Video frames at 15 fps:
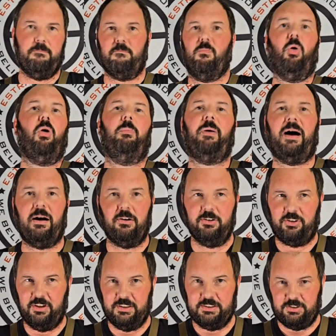more
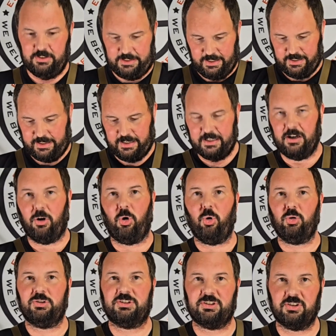pouches, you can get a
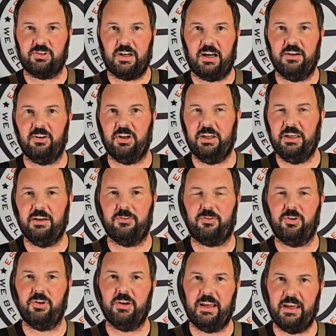holster under here
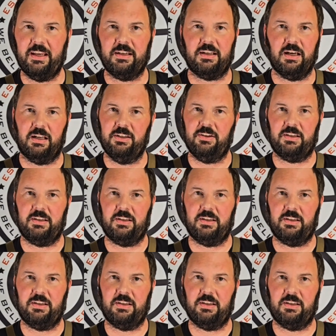for your handgun,